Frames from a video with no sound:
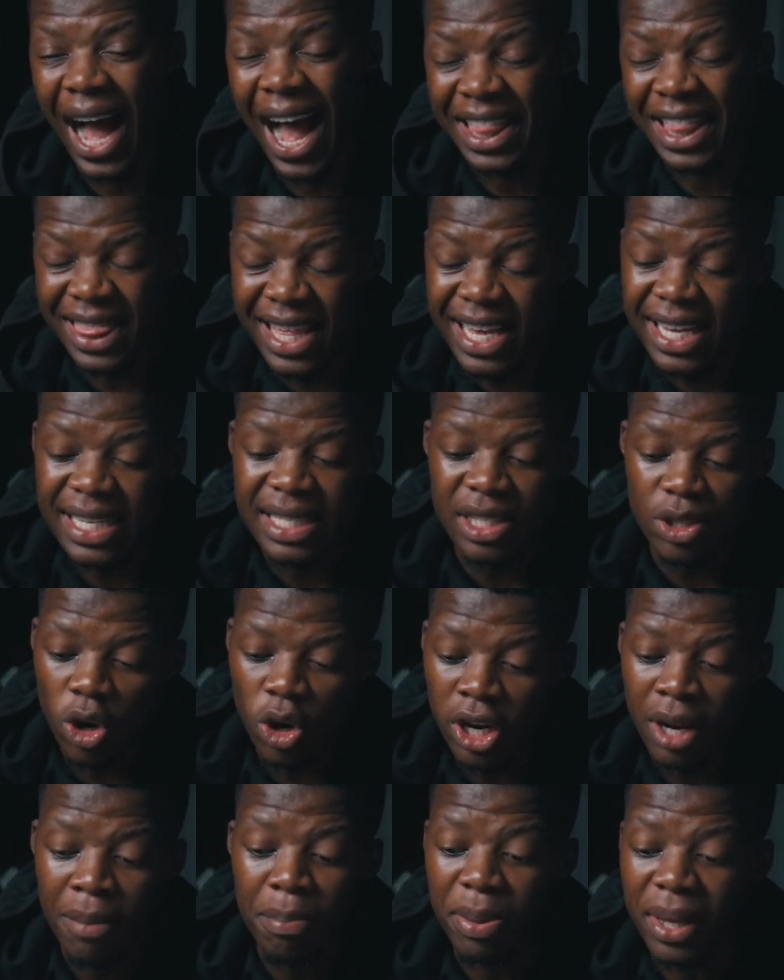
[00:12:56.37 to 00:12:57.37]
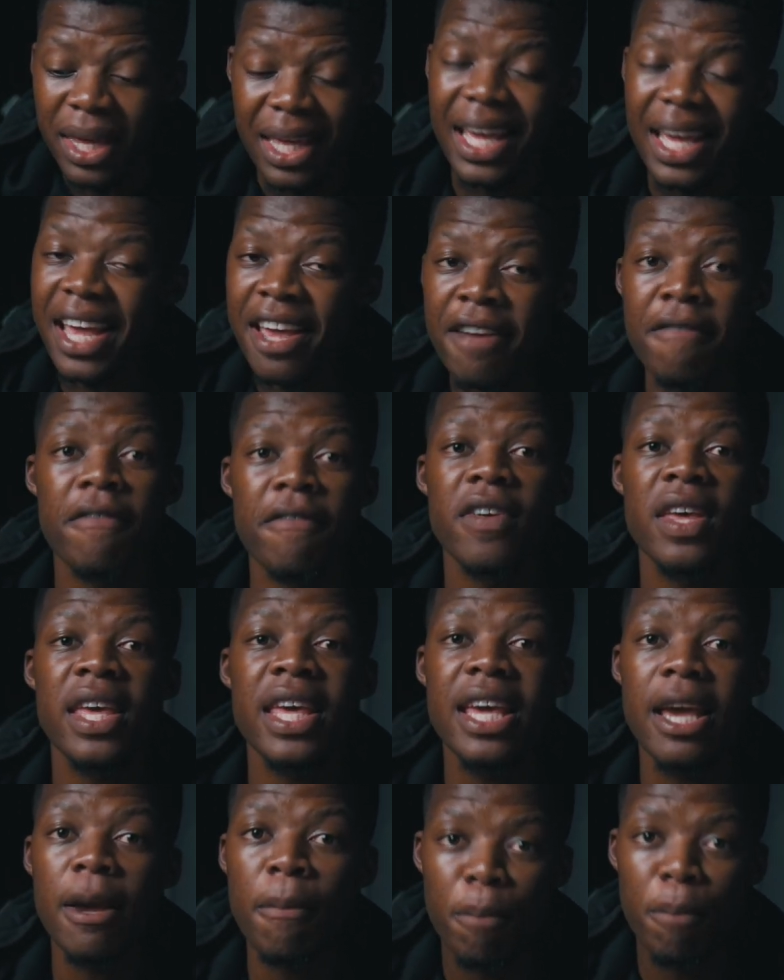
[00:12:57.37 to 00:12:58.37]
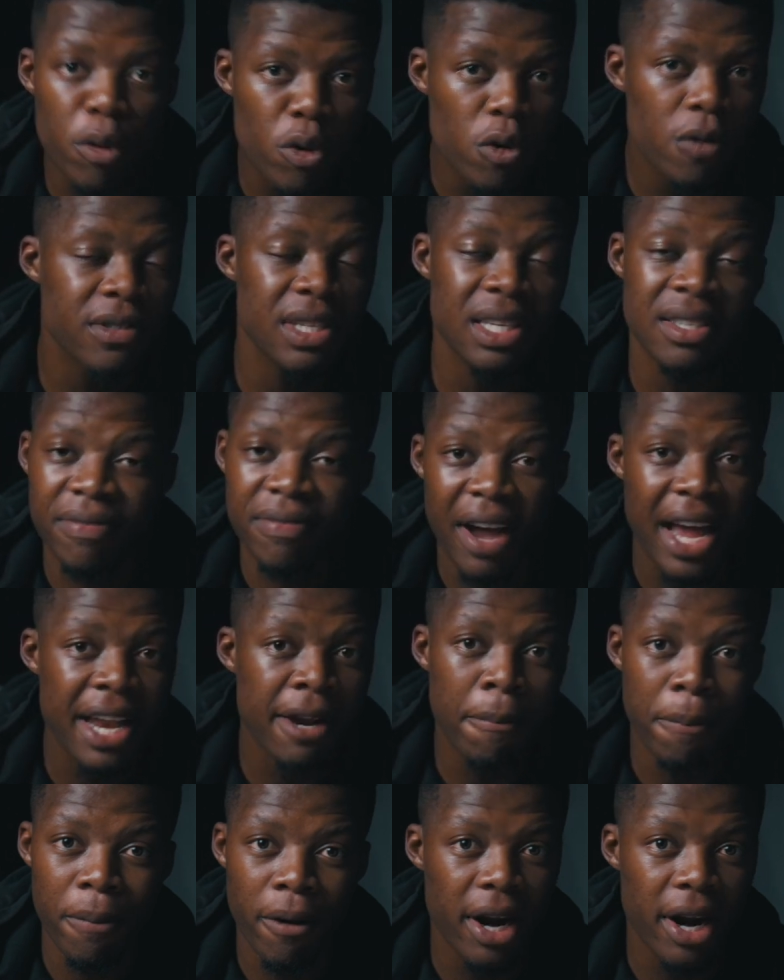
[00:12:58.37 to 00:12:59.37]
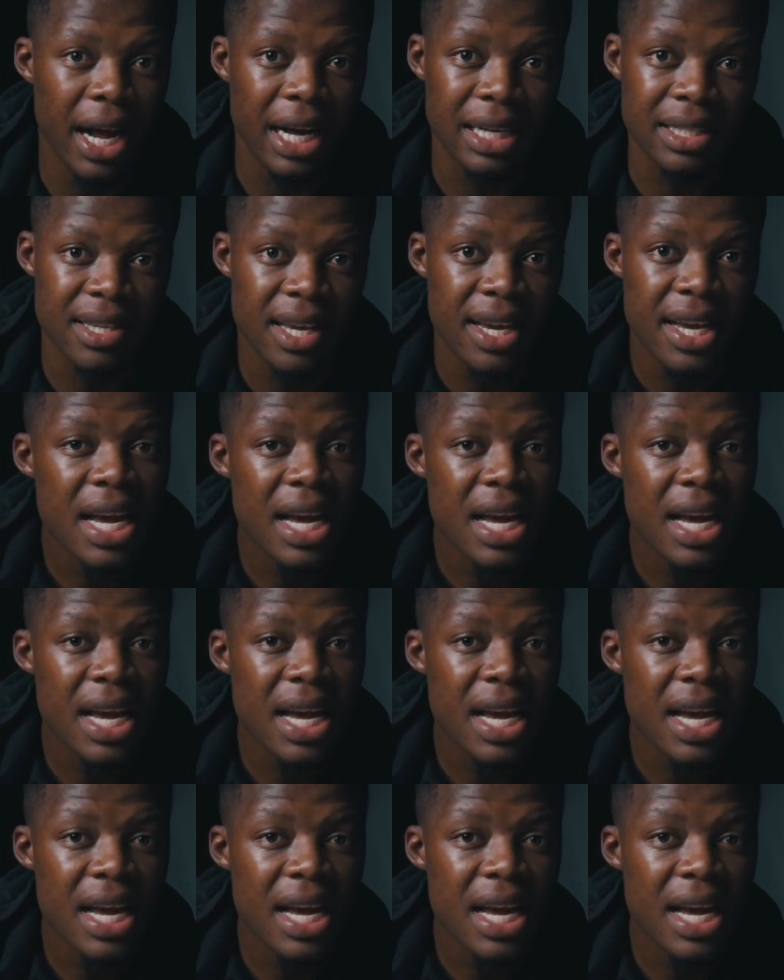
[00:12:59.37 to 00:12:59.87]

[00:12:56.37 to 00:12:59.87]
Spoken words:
I think it's going to be if he improves his final product.